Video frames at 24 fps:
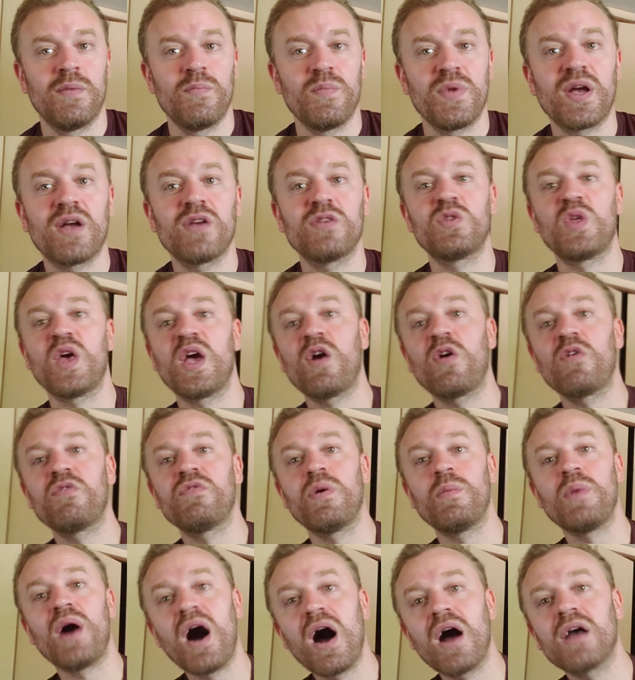because they are
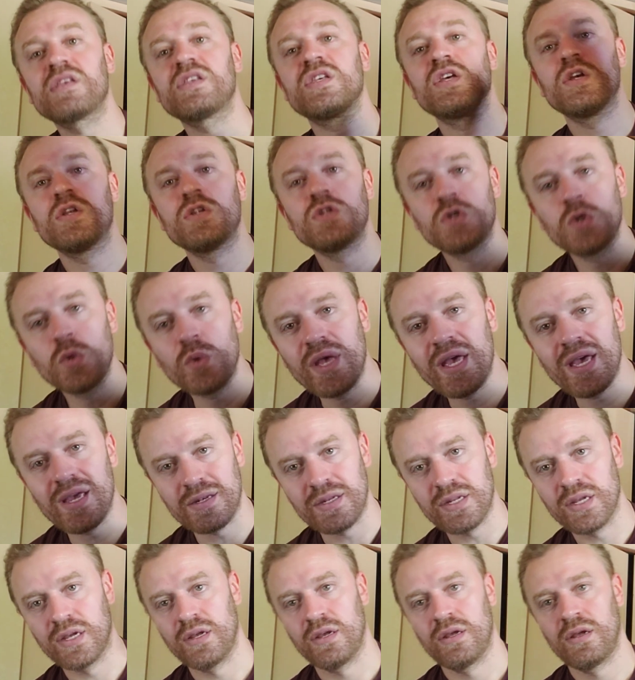from us to
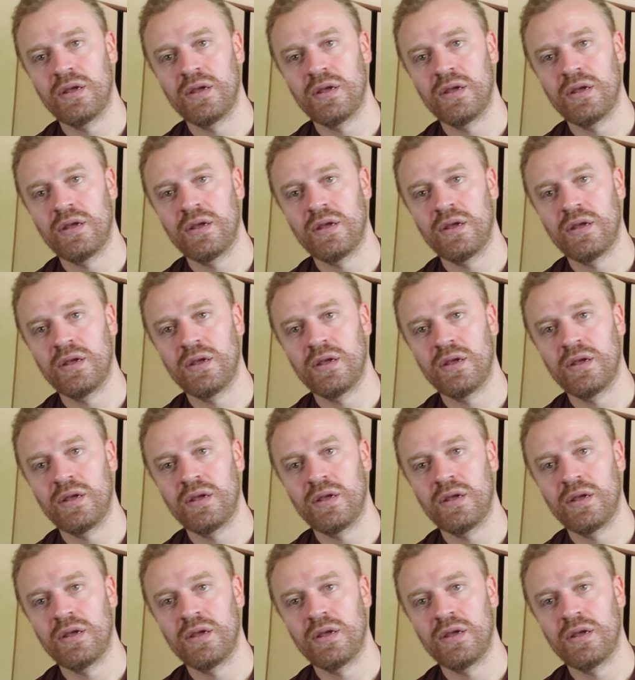it.